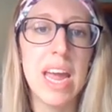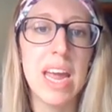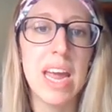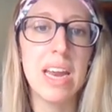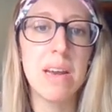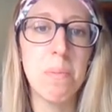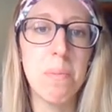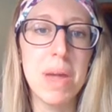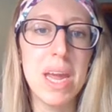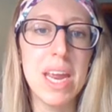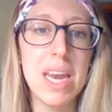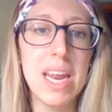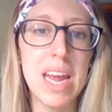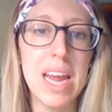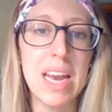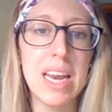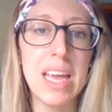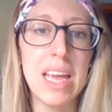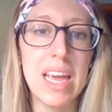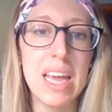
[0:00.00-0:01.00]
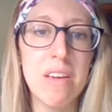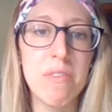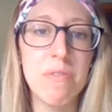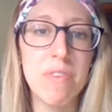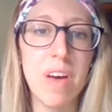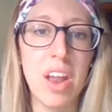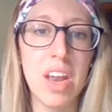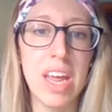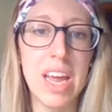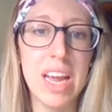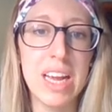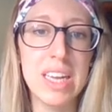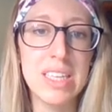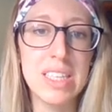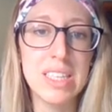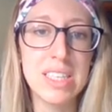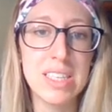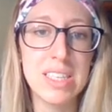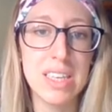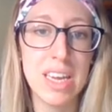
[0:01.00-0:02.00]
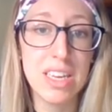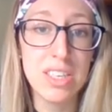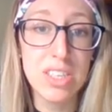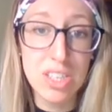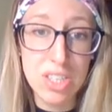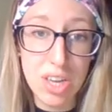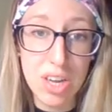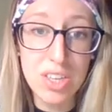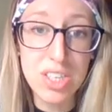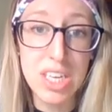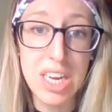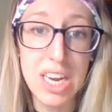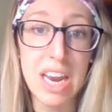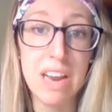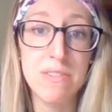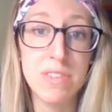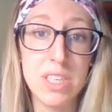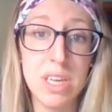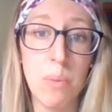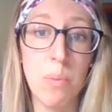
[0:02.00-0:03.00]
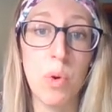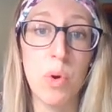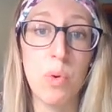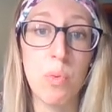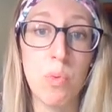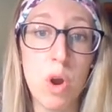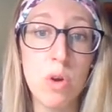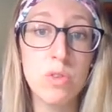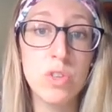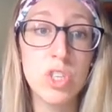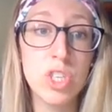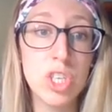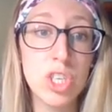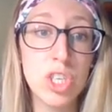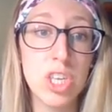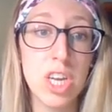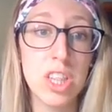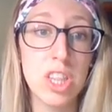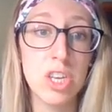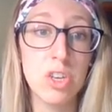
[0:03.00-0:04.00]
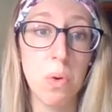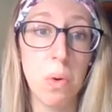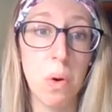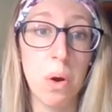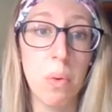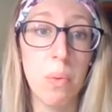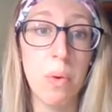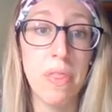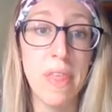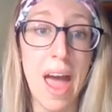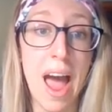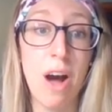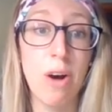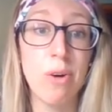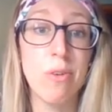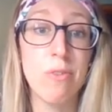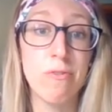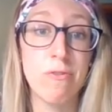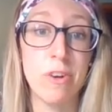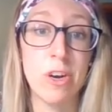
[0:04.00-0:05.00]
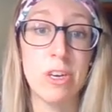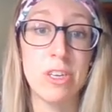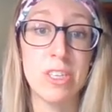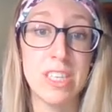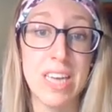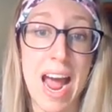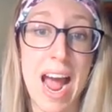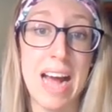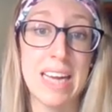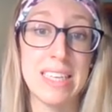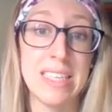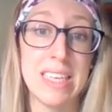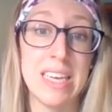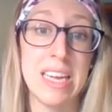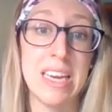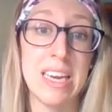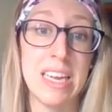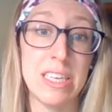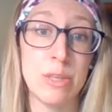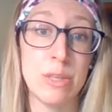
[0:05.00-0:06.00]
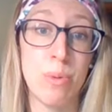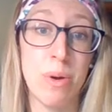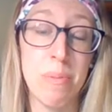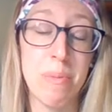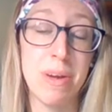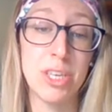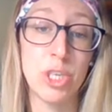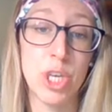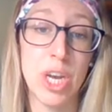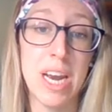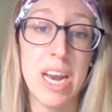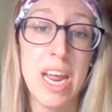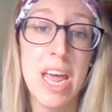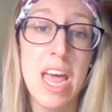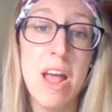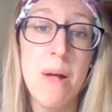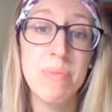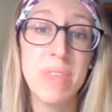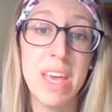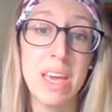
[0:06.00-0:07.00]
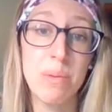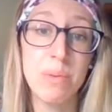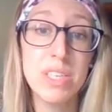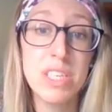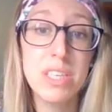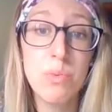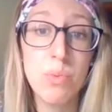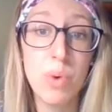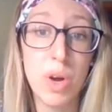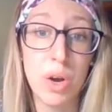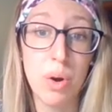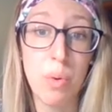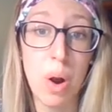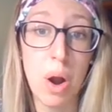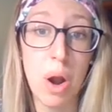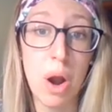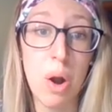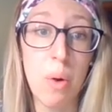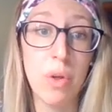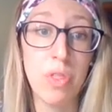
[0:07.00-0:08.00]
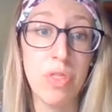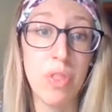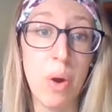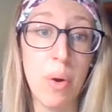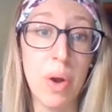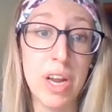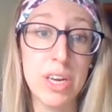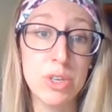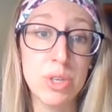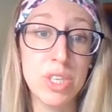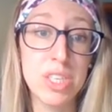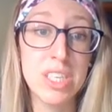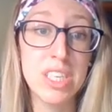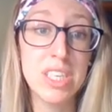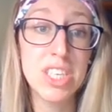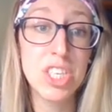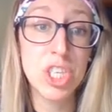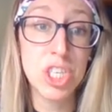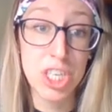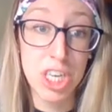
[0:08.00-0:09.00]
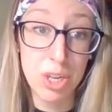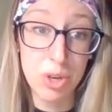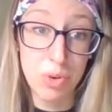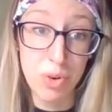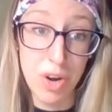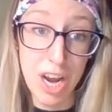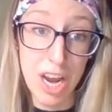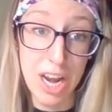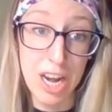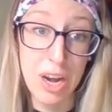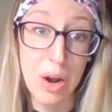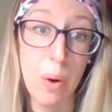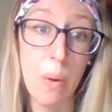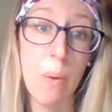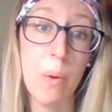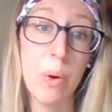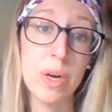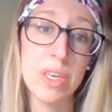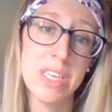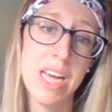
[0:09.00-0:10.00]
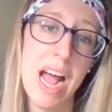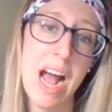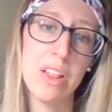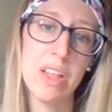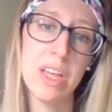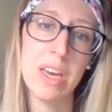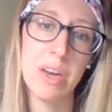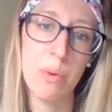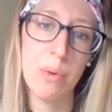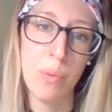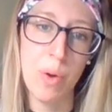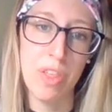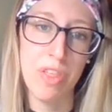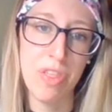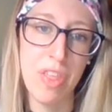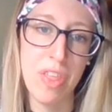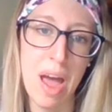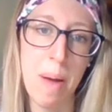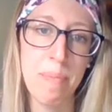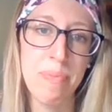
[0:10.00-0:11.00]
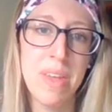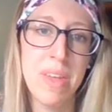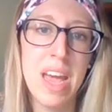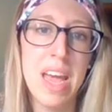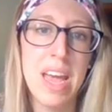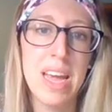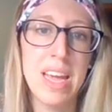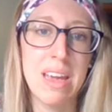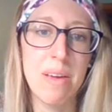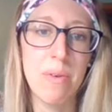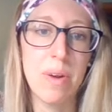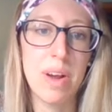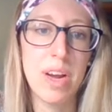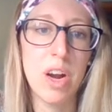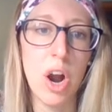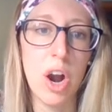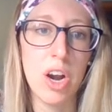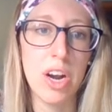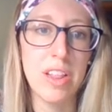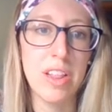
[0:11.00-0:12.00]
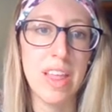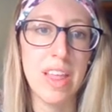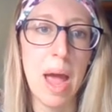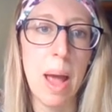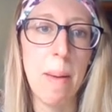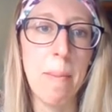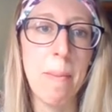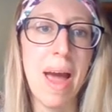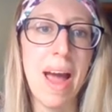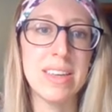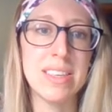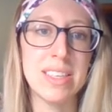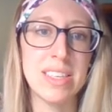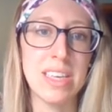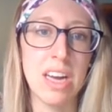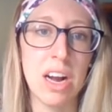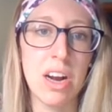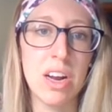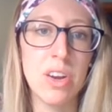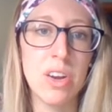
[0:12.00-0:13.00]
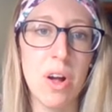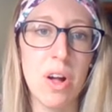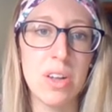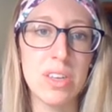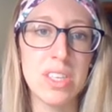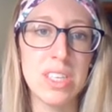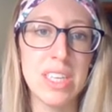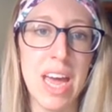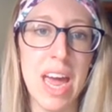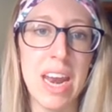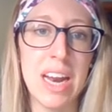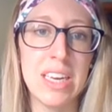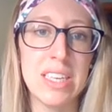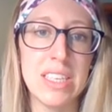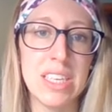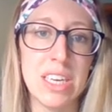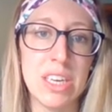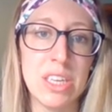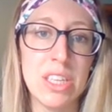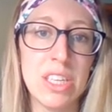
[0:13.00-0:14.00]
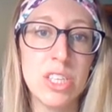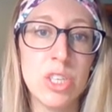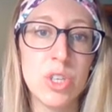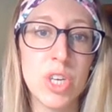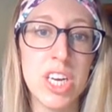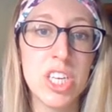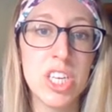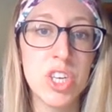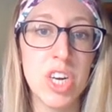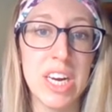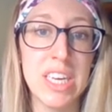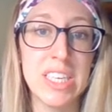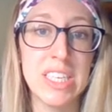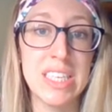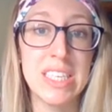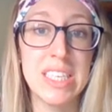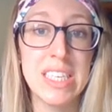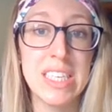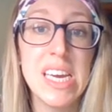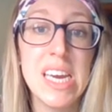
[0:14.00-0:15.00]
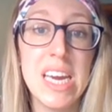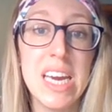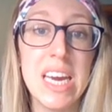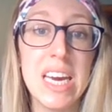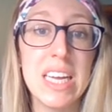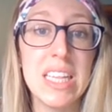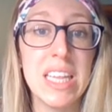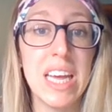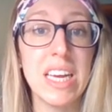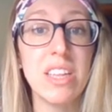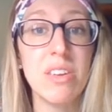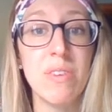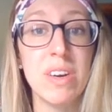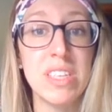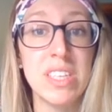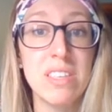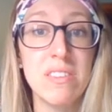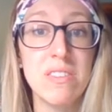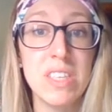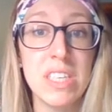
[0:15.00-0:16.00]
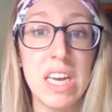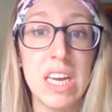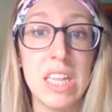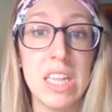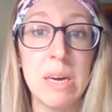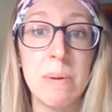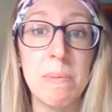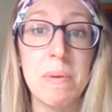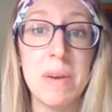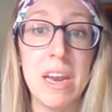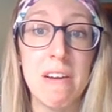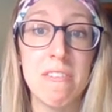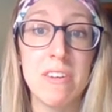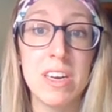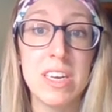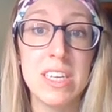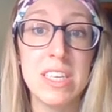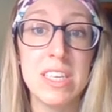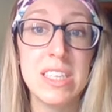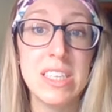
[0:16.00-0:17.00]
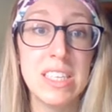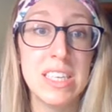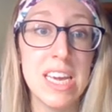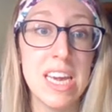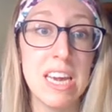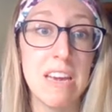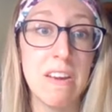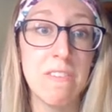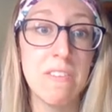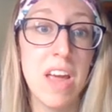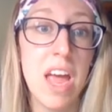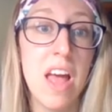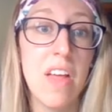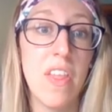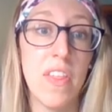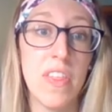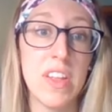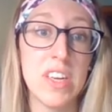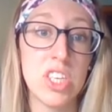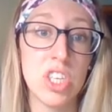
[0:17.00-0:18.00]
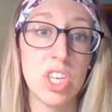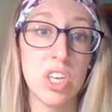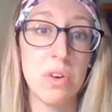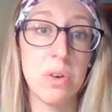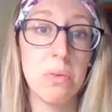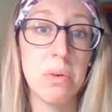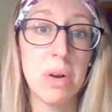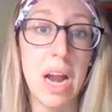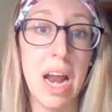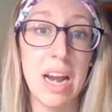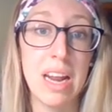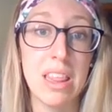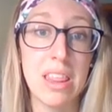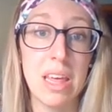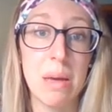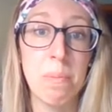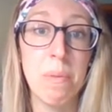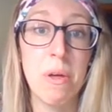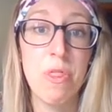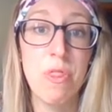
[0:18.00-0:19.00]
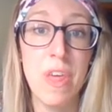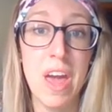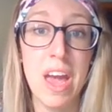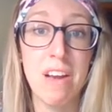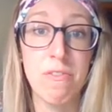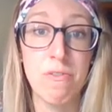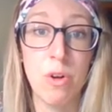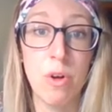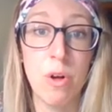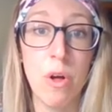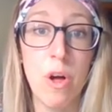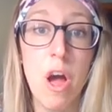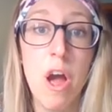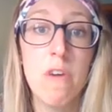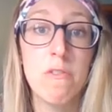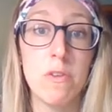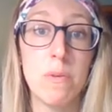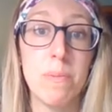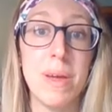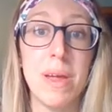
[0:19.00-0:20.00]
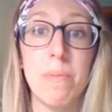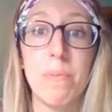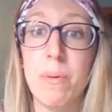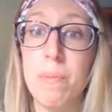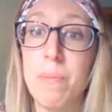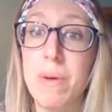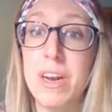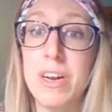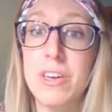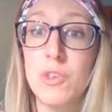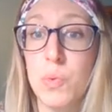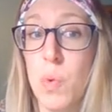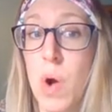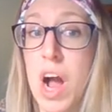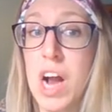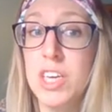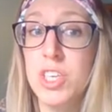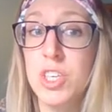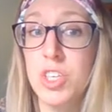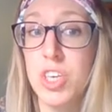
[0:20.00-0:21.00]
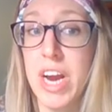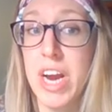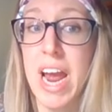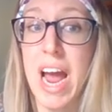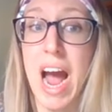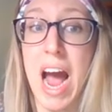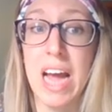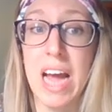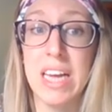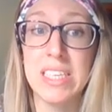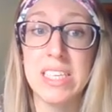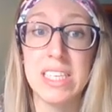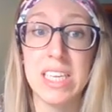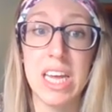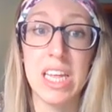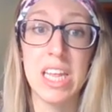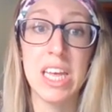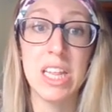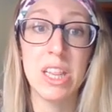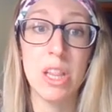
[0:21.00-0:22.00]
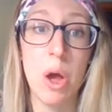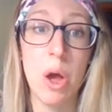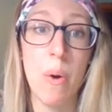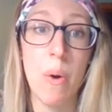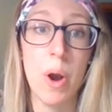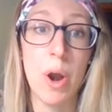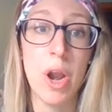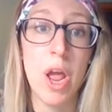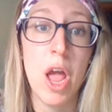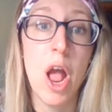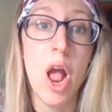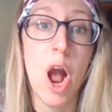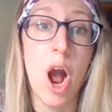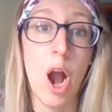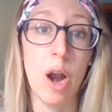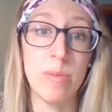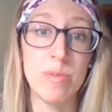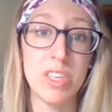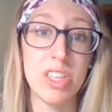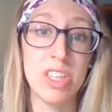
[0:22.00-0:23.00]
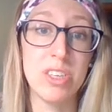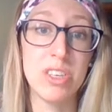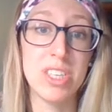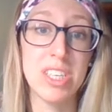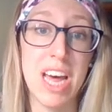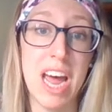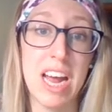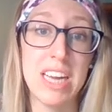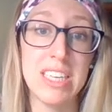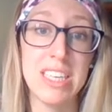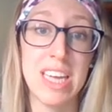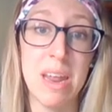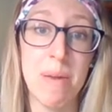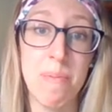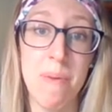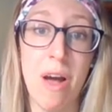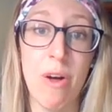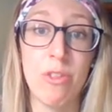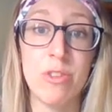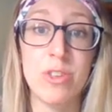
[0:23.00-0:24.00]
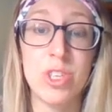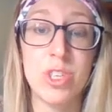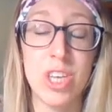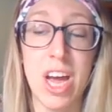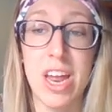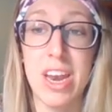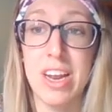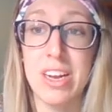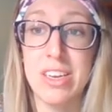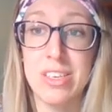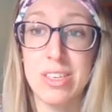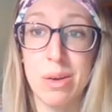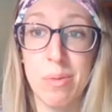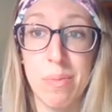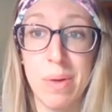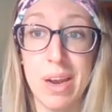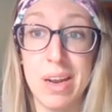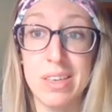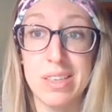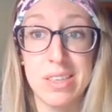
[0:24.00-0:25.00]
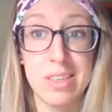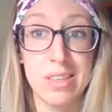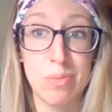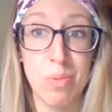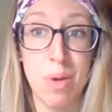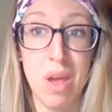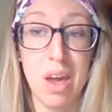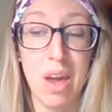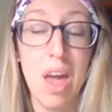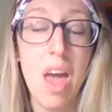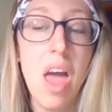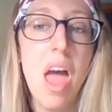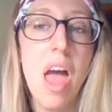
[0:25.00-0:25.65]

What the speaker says: In meeting, he felt insulted if someone rose to shut the door without first asking his permission. He was a widower with no interest in children or talent with them. He regarded them as young adults, and until this strange crisis, he, like the rest of Salem, never conceived that the children were anything but thankful for being permitted to walk straight, eyes slightly lowered, arms at their sides, and mouth shut until bidden to speak.